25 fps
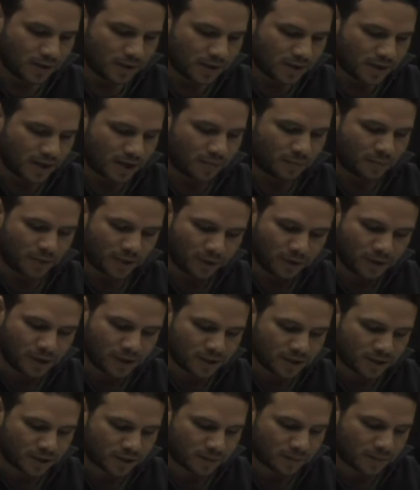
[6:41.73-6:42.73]
that
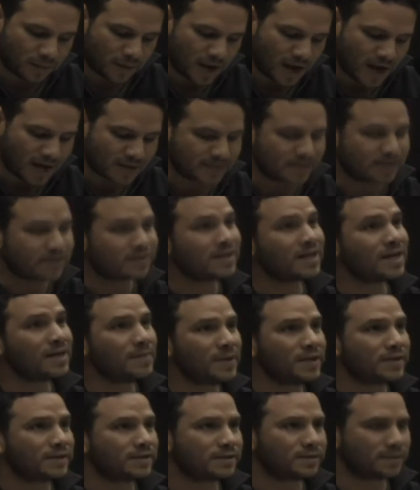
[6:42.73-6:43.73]
imperialism has its
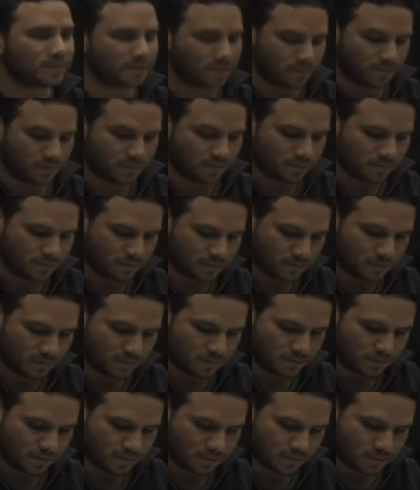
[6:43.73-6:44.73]
limits,
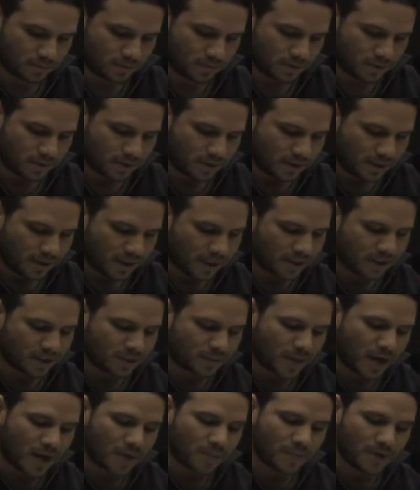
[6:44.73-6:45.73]
that
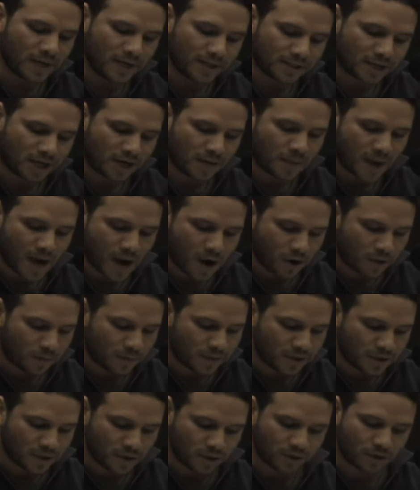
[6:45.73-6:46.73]
despite military power
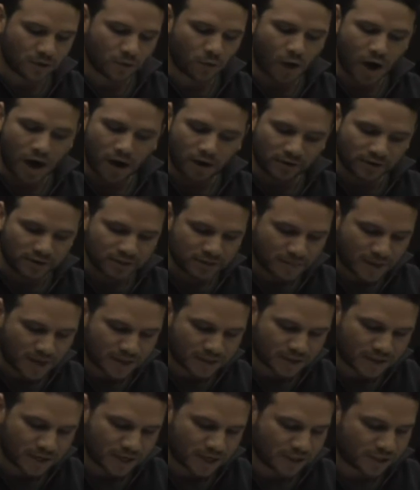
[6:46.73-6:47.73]
beyond the wildest
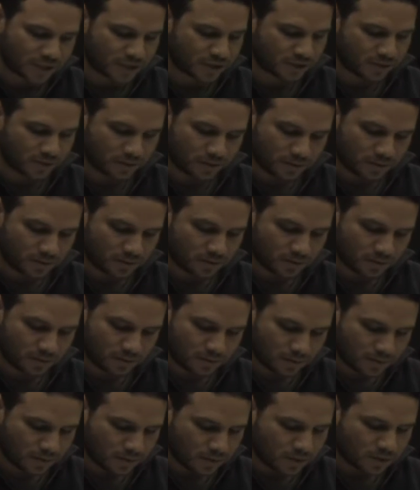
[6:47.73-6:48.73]
imagination,
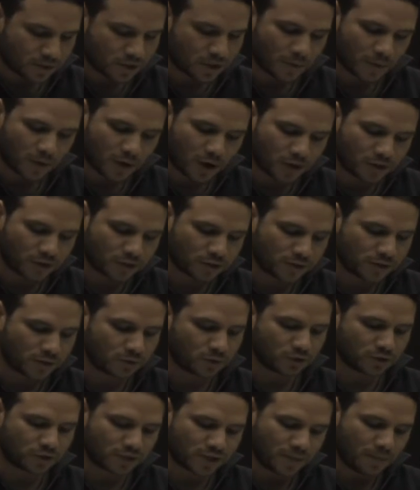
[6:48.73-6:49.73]
some
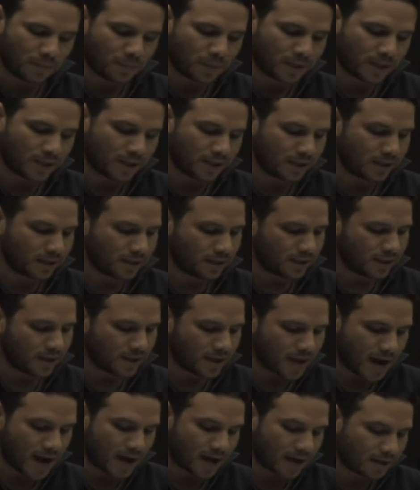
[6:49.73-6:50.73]
countries will simply
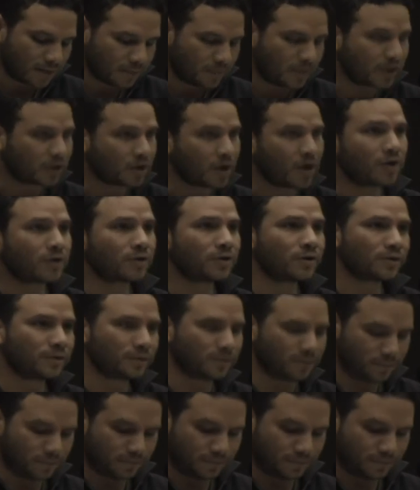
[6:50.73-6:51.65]
not be conquered.